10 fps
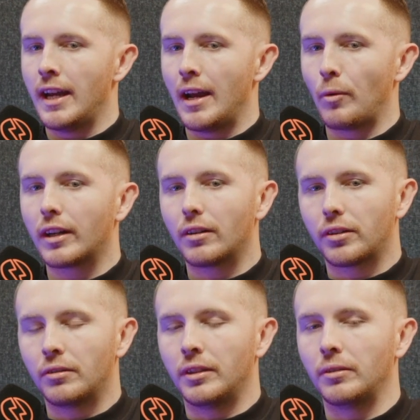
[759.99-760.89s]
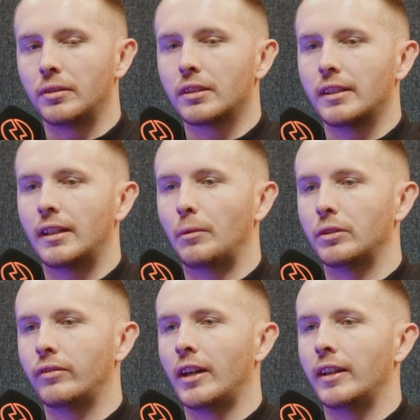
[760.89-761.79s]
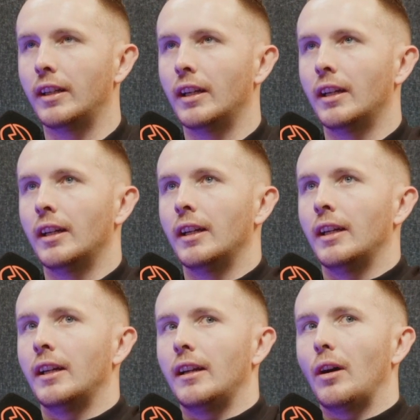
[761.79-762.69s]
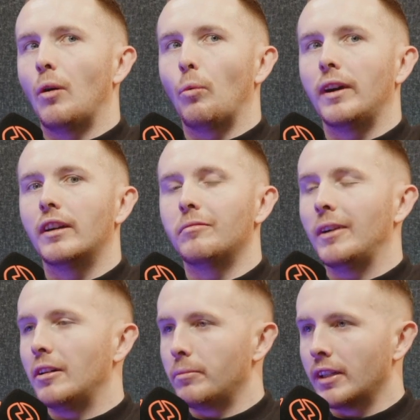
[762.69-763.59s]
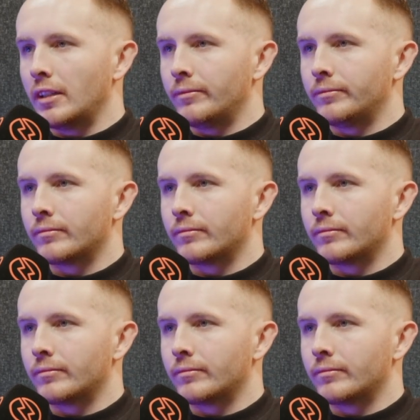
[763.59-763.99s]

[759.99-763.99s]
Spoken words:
And when I got through the doors there, I was very aware of my upbringing.